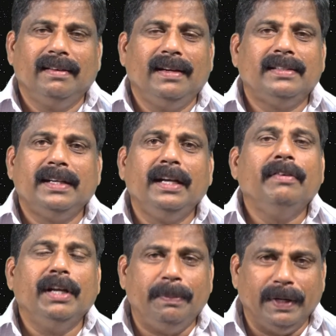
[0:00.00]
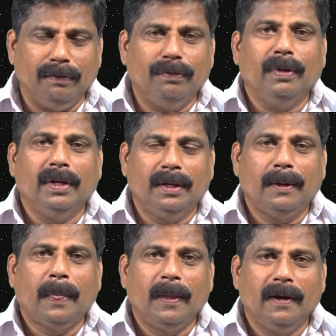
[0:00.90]
It's really very painful.
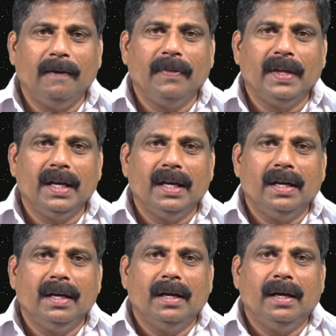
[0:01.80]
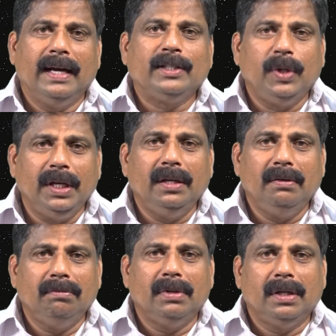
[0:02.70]

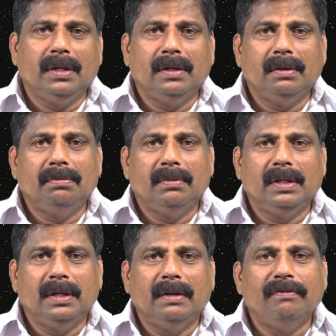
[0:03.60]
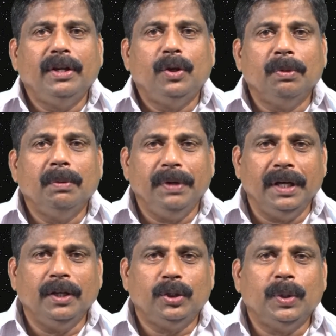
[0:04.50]
Actually, every human
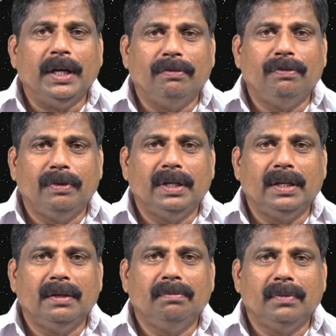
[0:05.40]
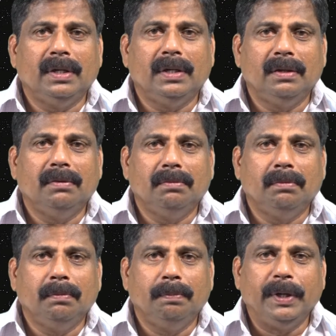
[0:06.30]
being should have a
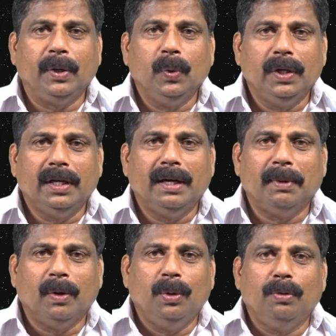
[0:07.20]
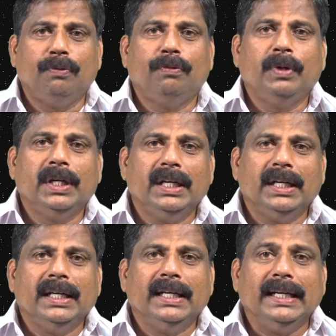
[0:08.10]
peculiar amount of
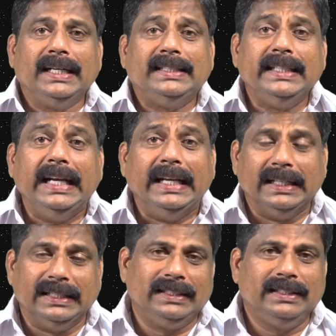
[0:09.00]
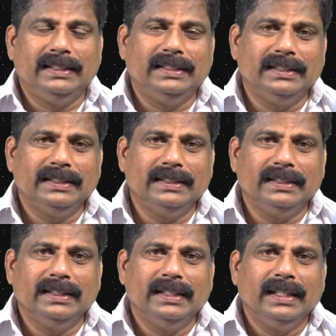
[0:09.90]
resilience
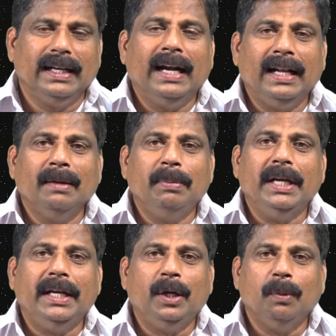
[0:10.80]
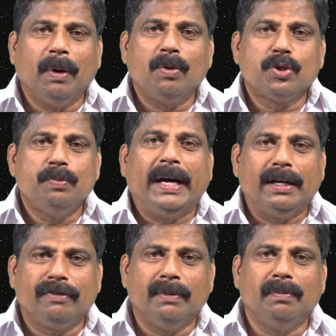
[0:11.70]
and an ability to bounce back
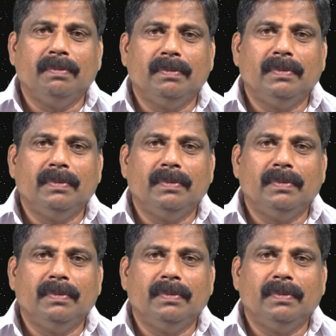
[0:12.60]
from